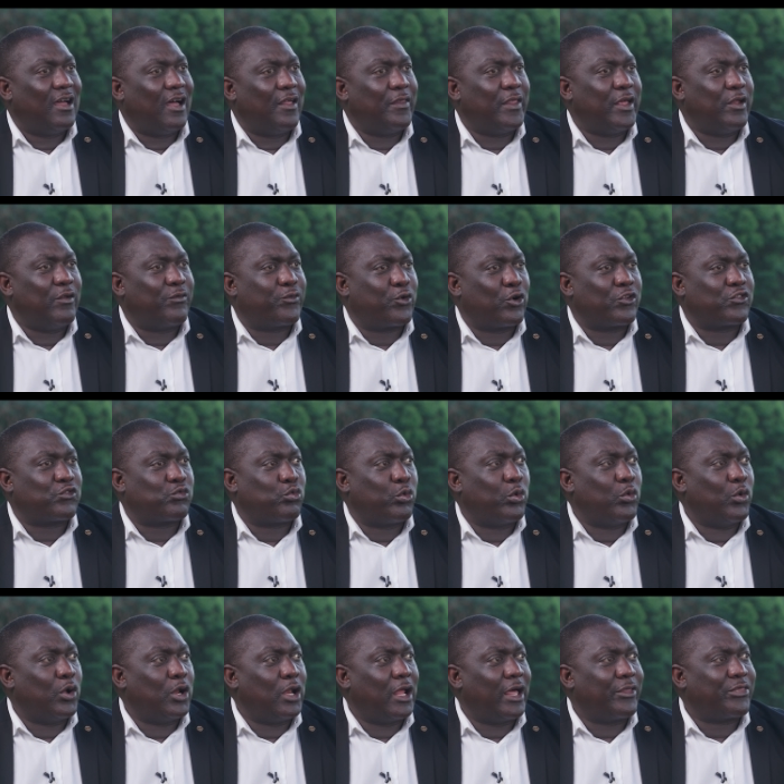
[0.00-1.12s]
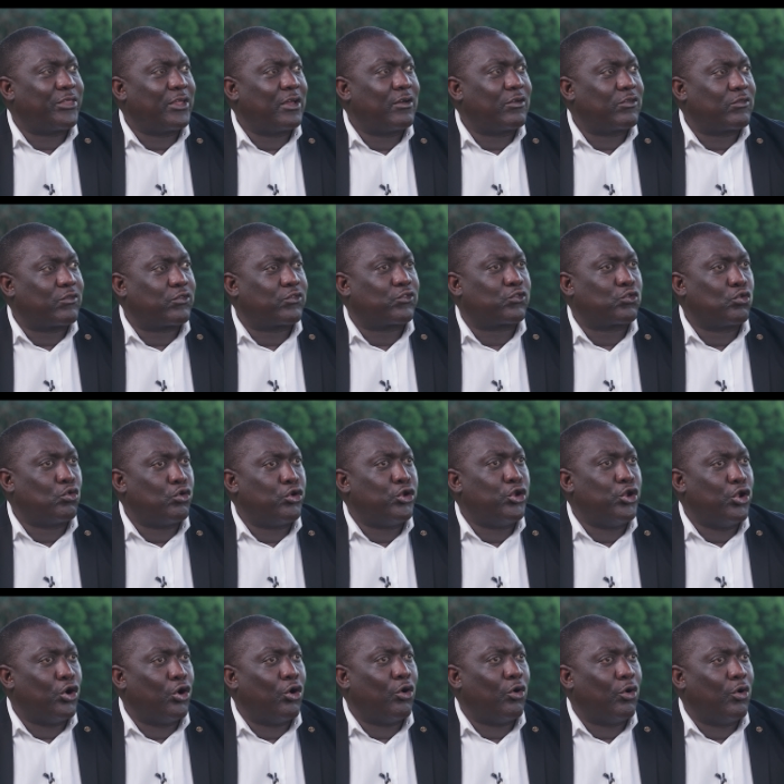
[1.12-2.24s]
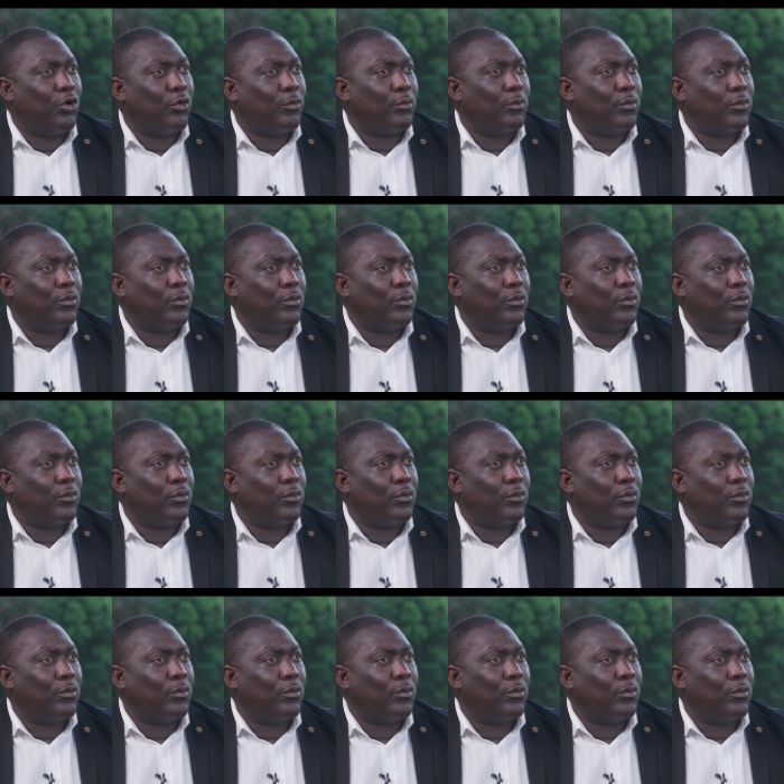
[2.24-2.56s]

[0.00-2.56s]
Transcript: and then of course we will, I think, soon know